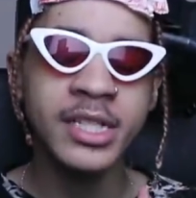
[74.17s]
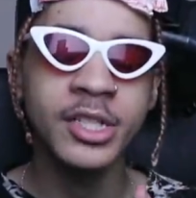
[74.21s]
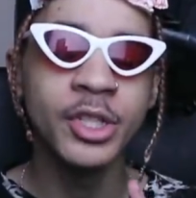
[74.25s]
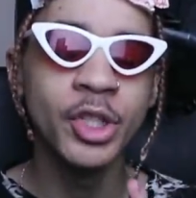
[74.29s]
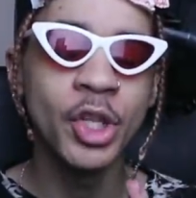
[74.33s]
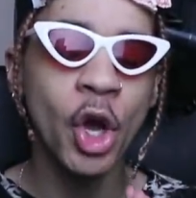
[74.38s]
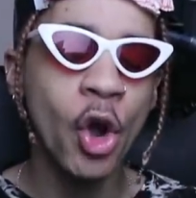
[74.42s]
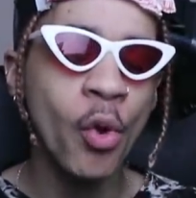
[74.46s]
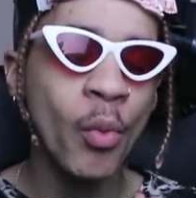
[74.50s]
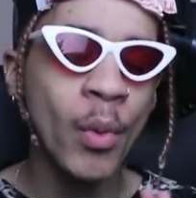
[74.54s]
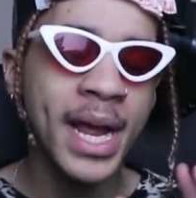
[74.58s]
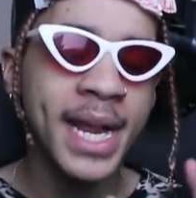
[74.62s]
is
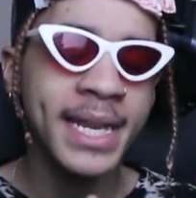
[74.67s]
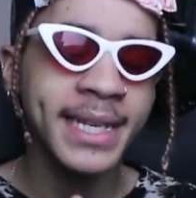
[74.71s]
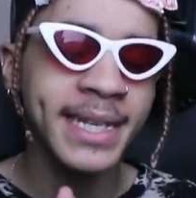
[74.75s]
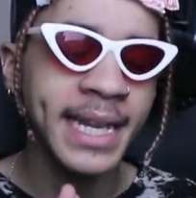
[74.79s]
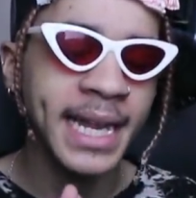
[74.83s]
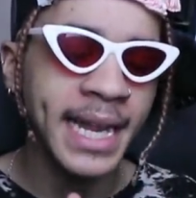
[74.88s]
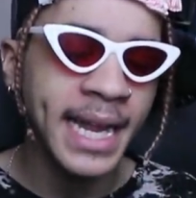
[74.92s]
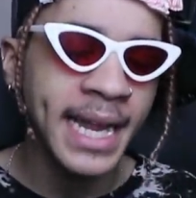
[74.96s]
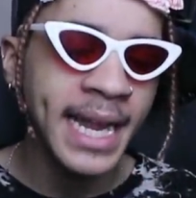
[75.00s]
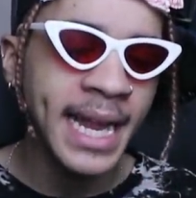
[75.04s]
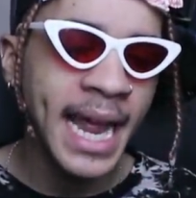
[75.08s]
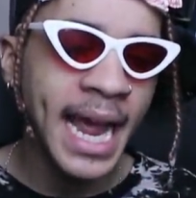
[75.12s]
nowhere
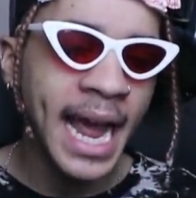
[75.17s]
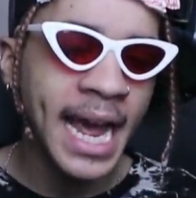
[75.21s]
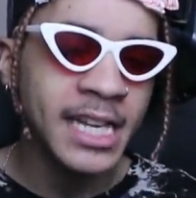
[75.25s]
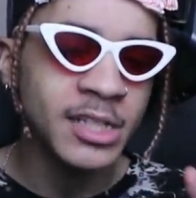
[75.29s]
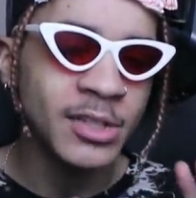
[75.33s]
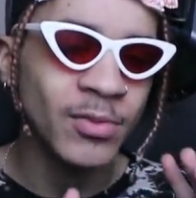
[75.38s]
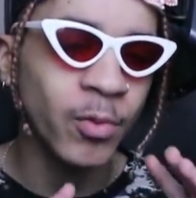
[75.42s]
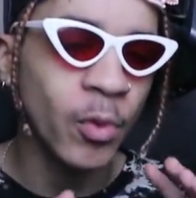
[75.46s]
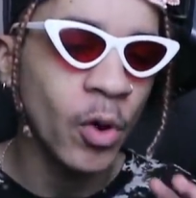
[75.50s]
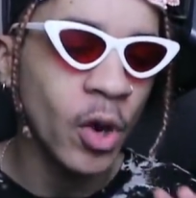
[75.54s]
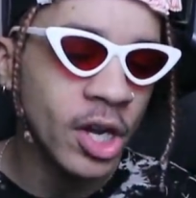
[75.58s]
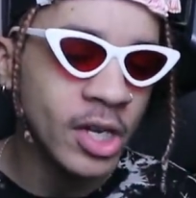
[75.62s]
near
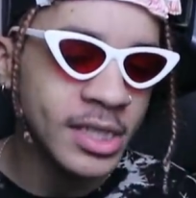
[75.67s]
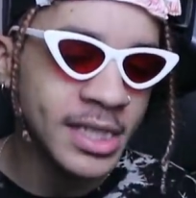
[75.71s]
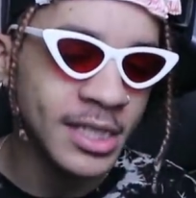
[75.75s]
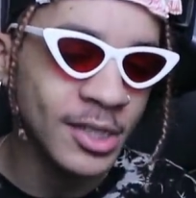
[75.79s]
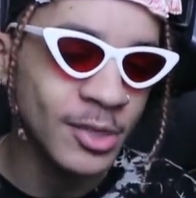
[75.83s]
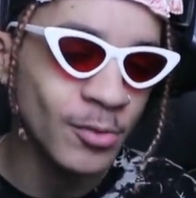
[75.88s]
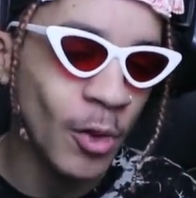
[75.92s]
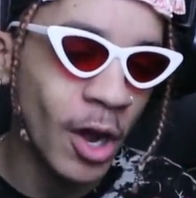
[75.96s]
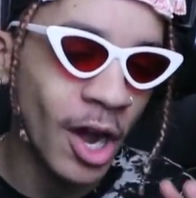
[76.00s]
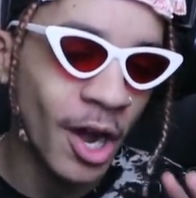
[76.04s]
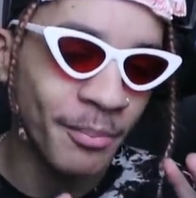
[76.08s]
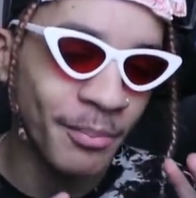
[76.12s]
as worse
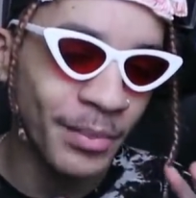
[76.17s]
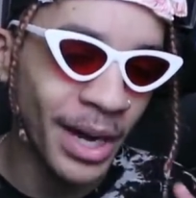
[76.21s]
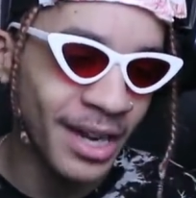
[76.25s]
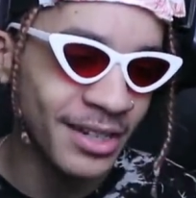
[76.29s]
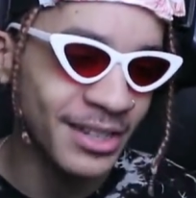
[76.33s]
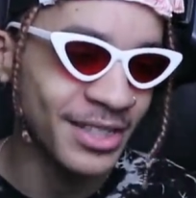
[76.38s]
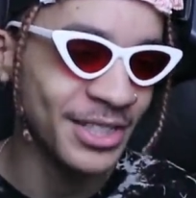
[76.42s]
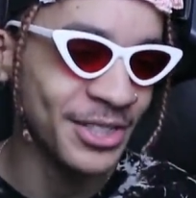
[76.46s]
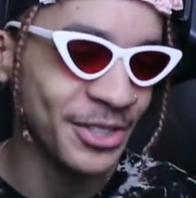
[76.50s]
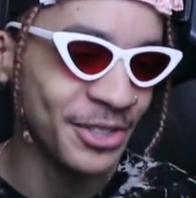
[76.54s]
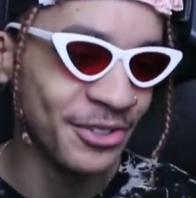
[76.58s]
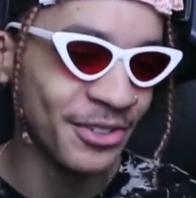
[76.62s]
as what I'm
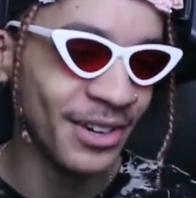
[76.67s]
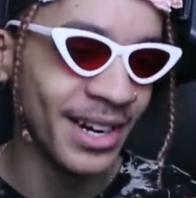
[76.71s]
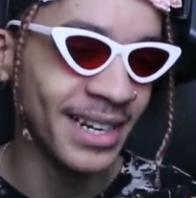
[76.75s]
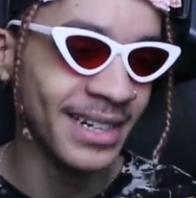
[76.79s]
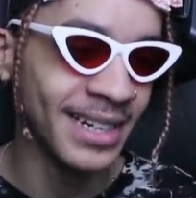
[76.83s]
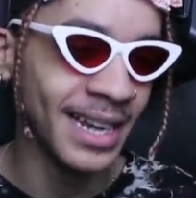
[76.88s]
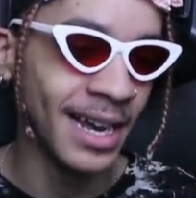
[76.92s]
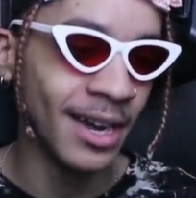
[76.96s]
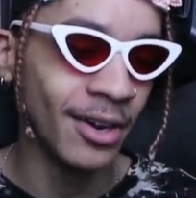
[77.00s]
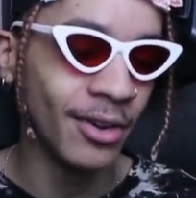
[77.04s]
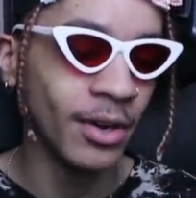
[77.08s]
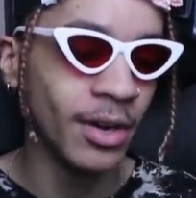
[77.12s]
about to do
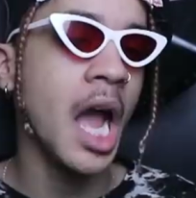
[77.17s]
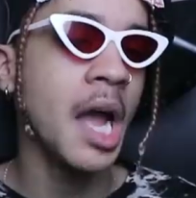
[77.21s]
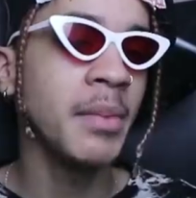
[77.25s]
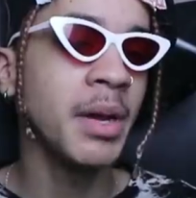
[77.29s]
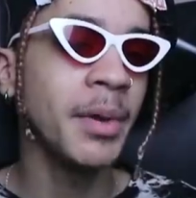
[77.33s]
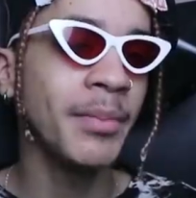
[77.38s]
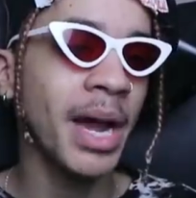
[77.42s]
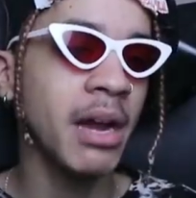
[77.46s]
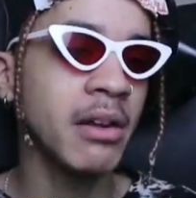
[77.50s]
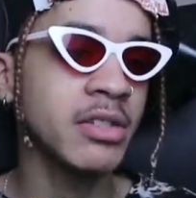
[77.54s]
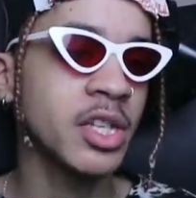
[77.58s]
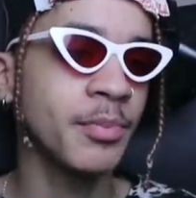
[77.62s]
right now. I'm
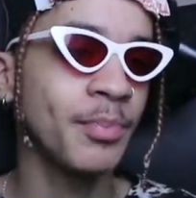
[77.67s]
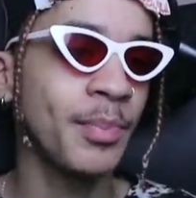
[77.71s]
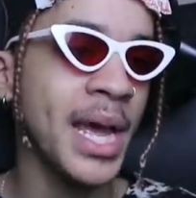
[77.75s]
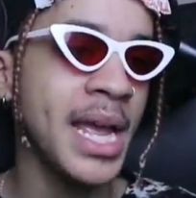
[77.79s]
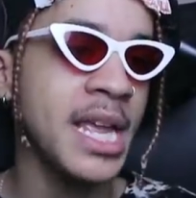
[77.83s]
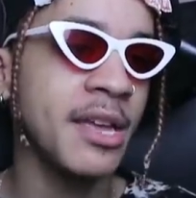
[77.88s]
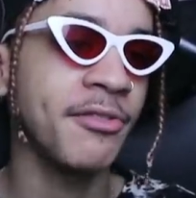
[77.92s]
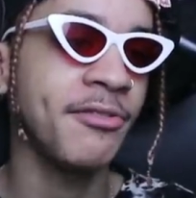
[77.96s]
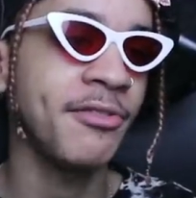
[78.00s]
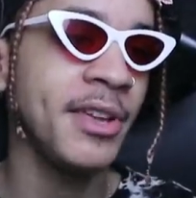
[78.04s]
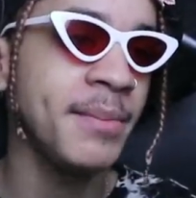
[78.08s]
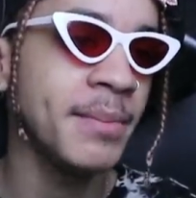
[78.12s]
about to
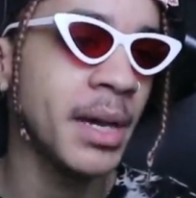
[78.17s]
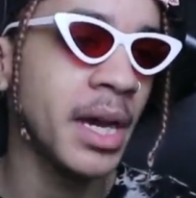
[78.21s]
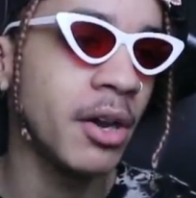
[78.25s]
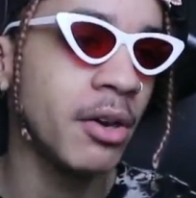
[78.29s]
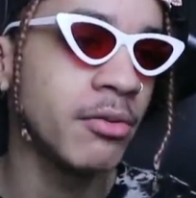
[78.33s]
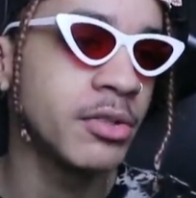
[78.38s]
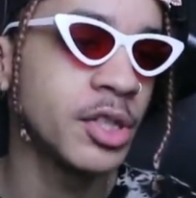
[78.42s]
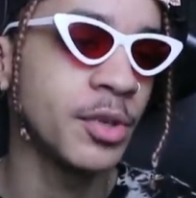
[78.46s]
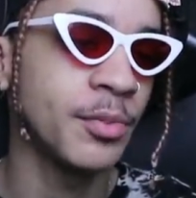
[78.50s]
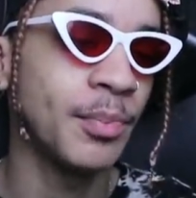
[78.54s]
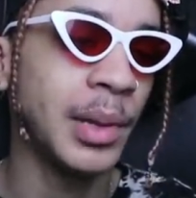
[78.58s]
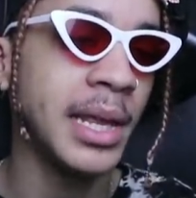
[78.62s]
pay a
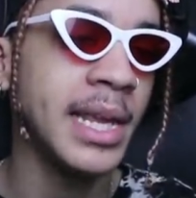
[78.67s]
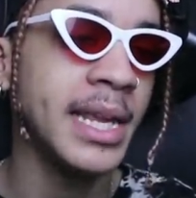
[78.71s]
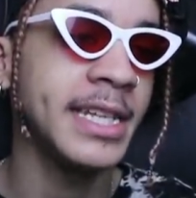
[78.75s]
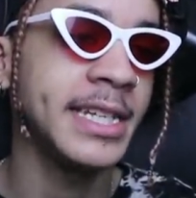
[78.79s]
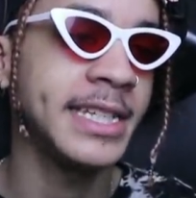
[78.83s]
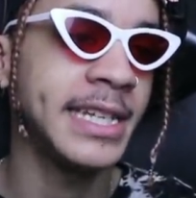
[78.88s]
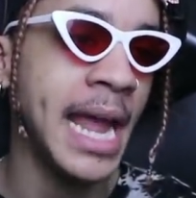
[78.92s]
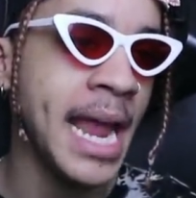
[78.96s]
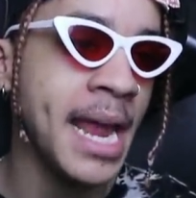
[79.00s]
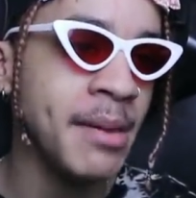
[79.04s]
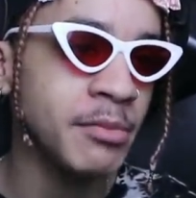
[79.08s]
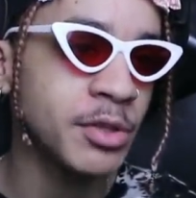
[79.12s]
female to play
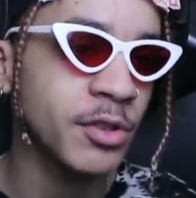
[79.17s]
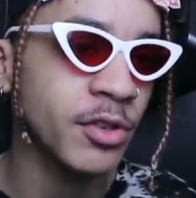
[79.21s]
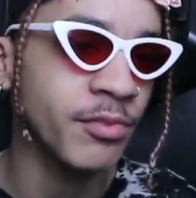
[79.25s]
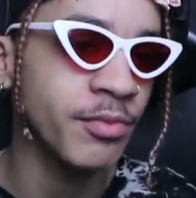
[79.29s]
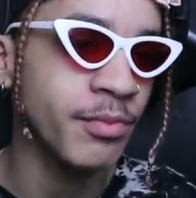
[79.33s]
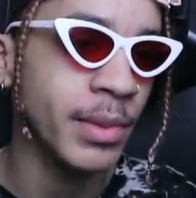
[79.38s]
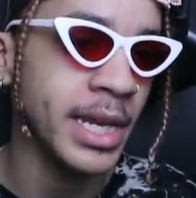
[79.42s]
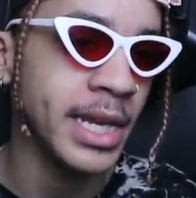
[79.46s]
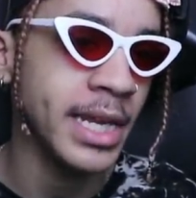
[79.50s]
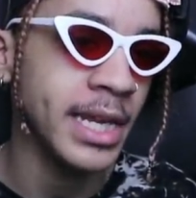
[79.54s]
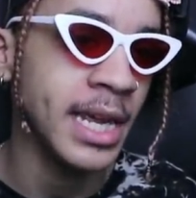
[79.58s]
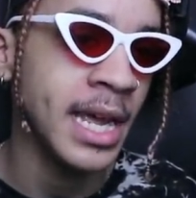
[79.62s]
games
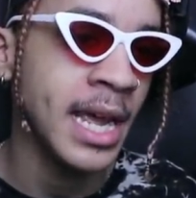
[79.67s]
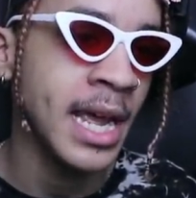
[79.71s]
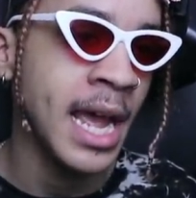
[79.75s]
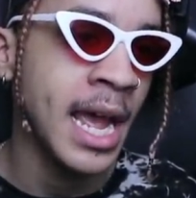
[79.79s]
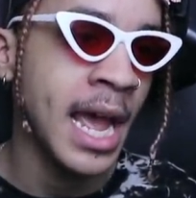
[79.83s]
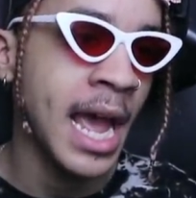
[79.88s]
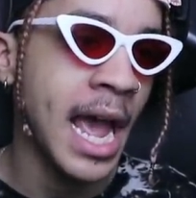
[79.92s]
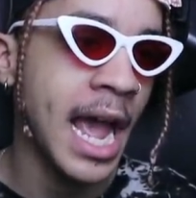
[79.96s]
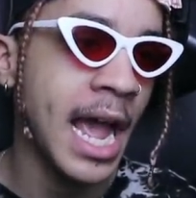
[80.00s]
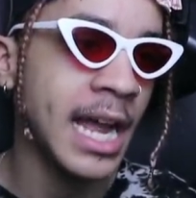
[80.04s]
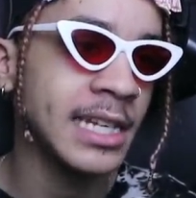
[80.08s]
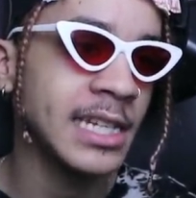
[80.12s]
with me
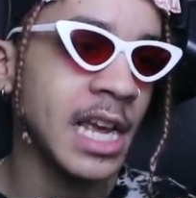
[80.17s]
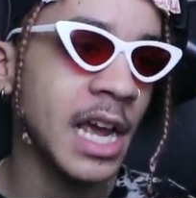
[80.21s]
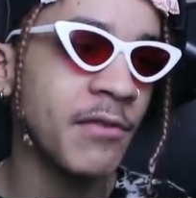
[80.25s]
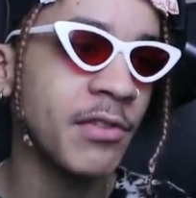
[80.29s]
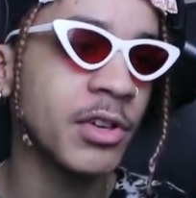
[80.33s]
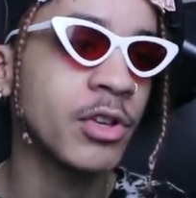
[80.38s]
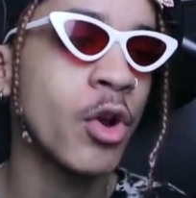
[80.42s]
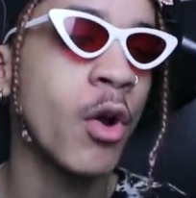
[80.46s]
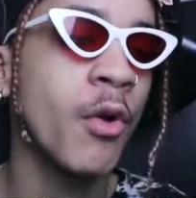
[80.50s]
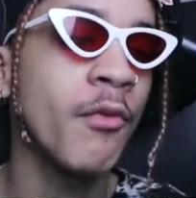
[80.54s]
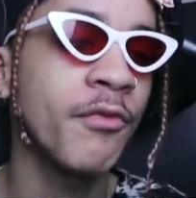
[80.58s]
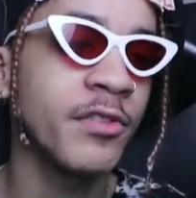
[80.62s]
and have
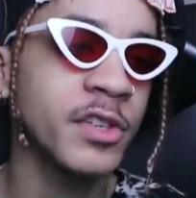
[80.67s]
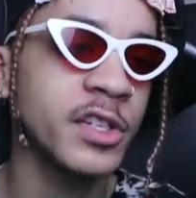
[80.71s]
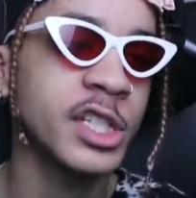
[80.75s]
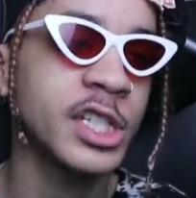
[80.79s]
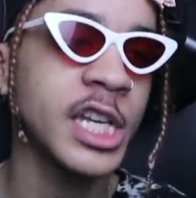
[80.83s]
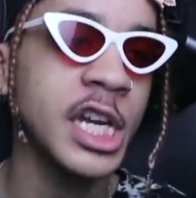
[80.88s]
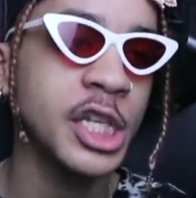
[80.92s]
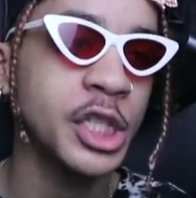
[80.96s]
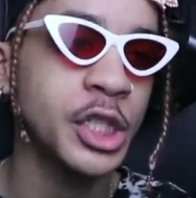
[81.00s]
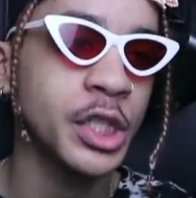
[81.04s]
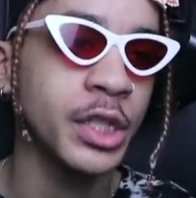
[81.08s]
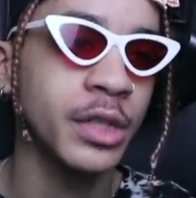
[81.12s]
a
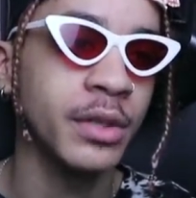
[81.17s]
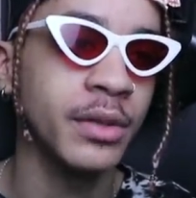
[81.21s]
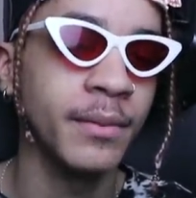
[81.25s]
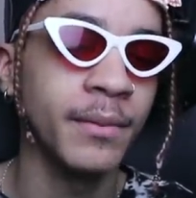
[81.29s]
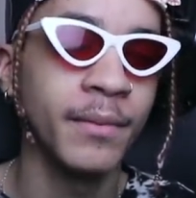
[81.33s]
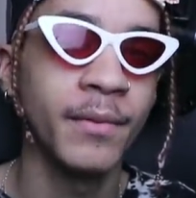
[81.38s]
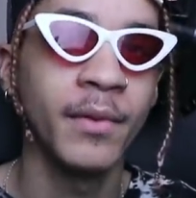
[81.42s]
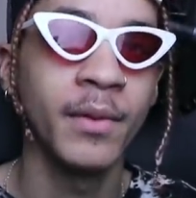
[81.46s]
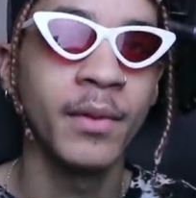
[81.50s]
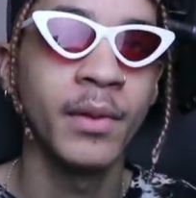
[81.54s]
conversation.